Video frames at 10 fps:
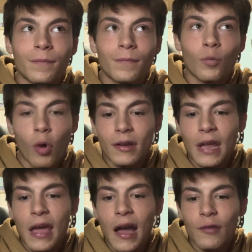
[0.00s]
one
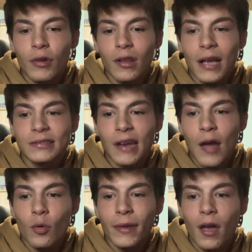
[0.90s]
day I realized that I
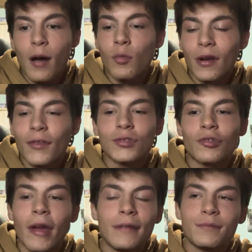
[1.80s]
will become one of those
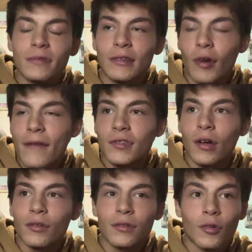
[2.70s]

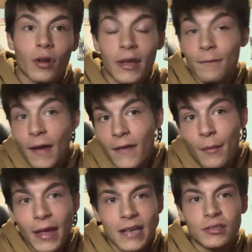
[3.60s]
gravestones, or if my
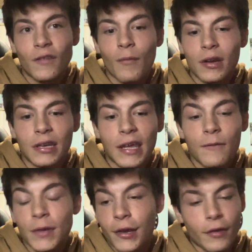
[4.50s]
family has enough money to give
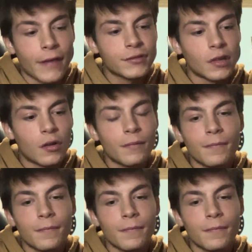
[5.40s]
me a gravestone.